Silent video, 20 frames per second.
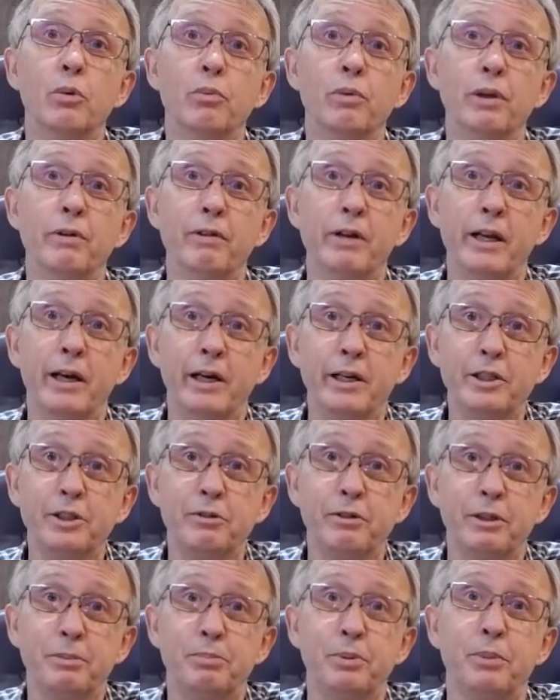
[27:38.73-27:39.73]
We will
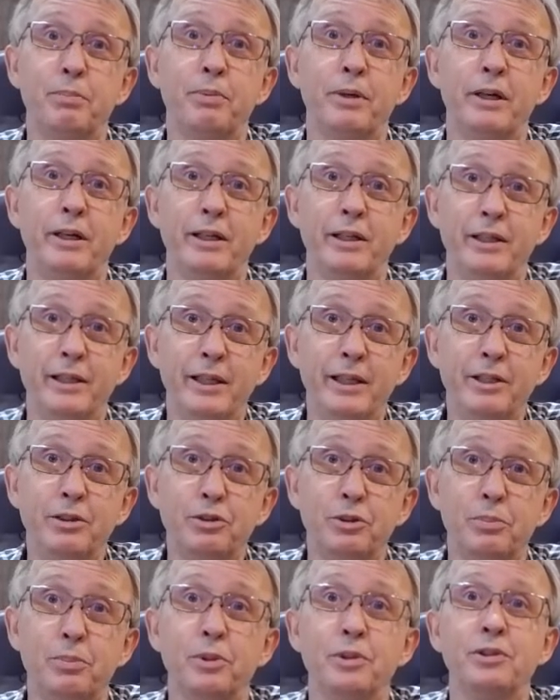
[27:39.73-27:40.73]
activate propeller heat
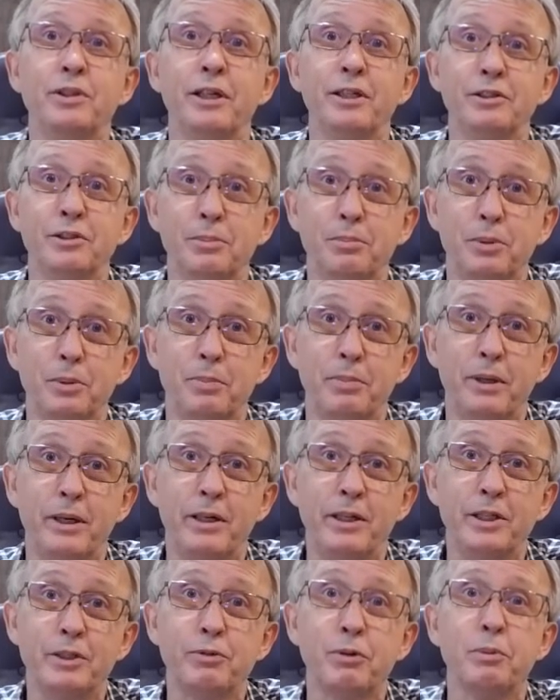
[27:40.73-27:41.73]
to protect the
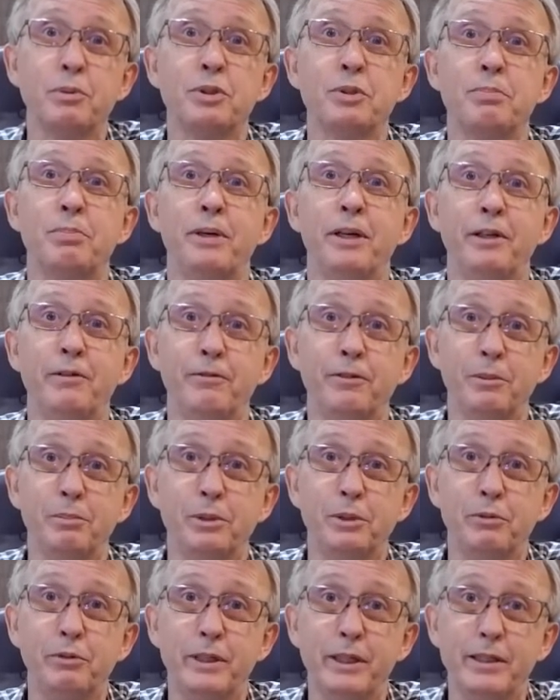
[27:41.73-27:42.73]
propellers from spray from
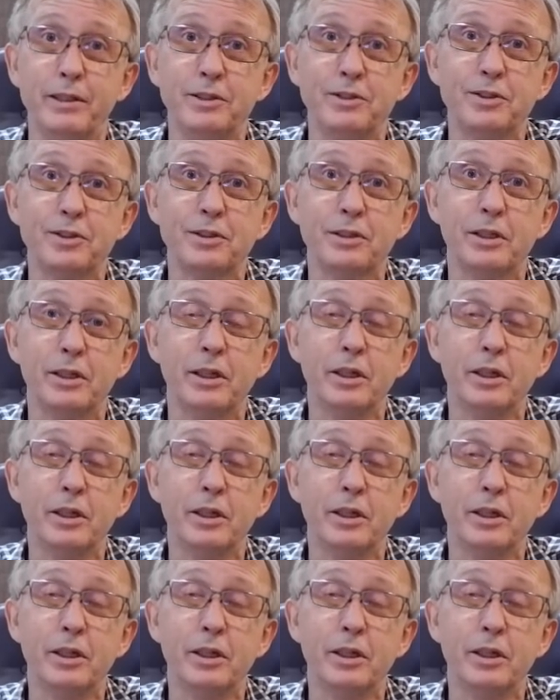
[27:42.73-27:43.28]
the wheels.